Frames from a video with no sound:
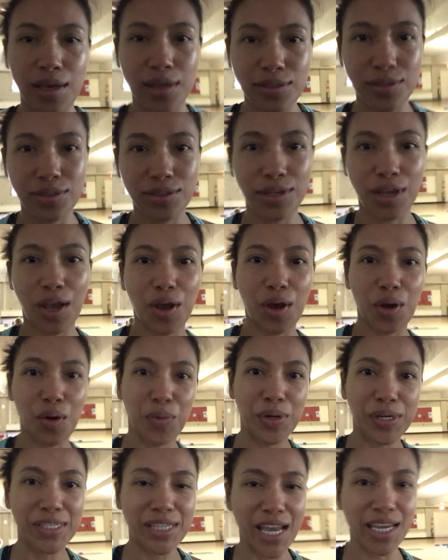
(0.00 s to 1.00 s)
So
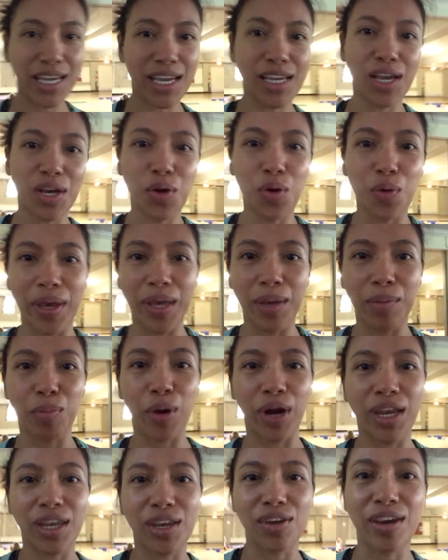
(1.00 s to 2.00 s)
we're taking a quick
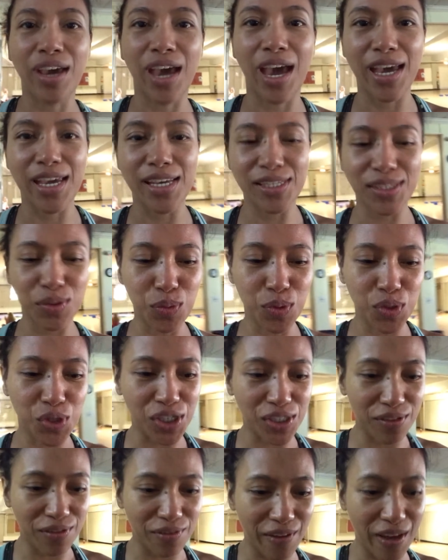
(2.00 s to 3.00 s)
break, you guys. We
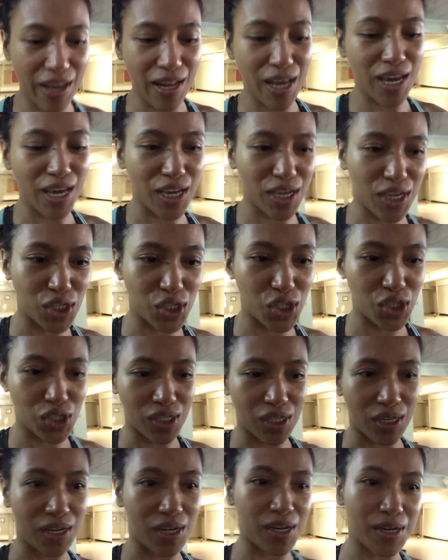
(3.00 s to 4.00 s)
just
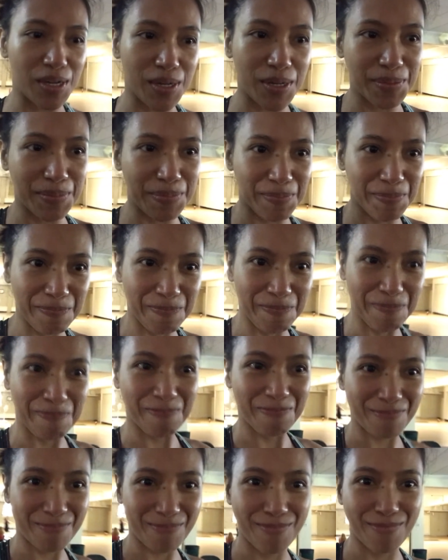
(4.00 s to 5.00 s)
finished
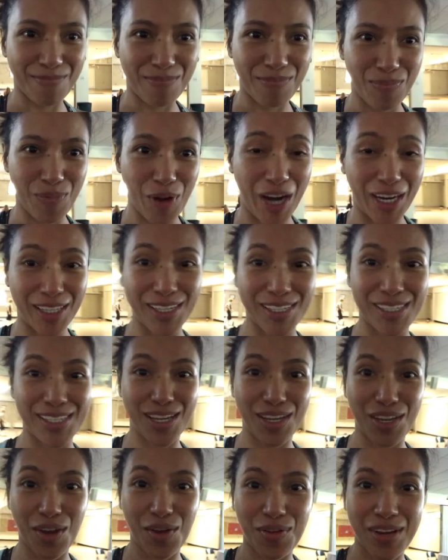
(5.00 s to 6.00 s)

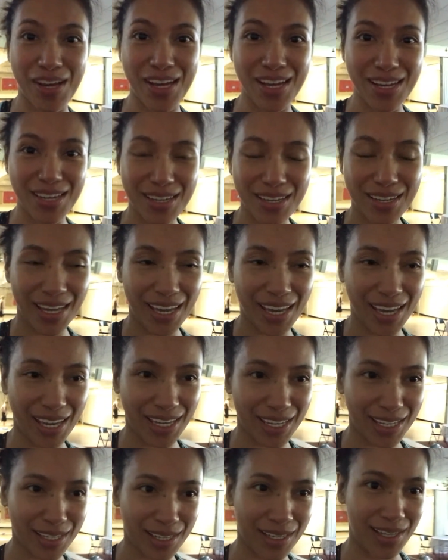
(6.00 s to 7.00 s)
practicing yoga,
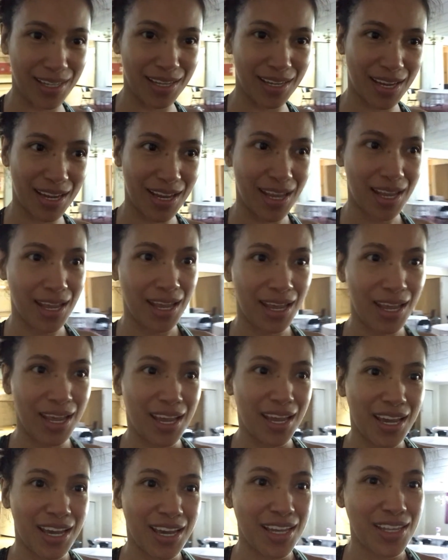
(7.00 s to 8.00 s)
and
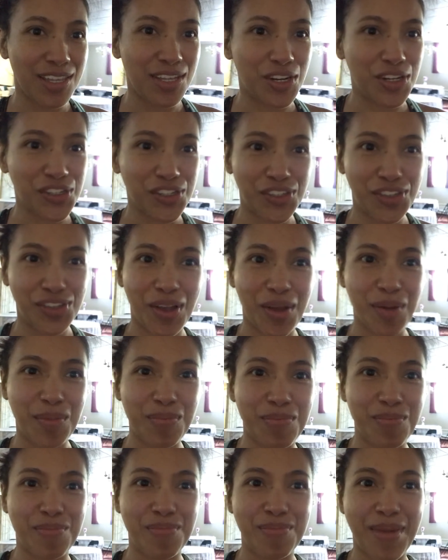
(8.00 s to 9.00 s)
there's
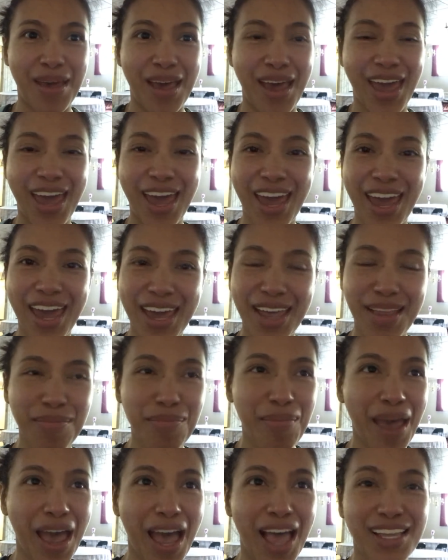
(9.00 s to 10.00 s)
some
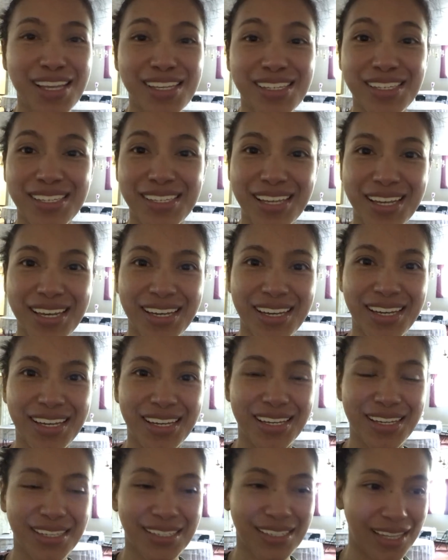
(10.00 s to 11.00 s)
hand
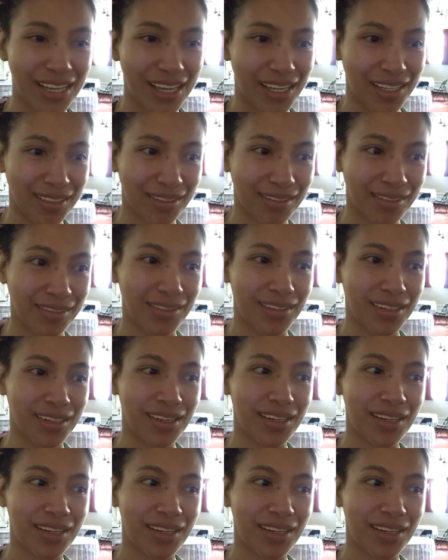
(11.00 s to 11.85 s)
balances and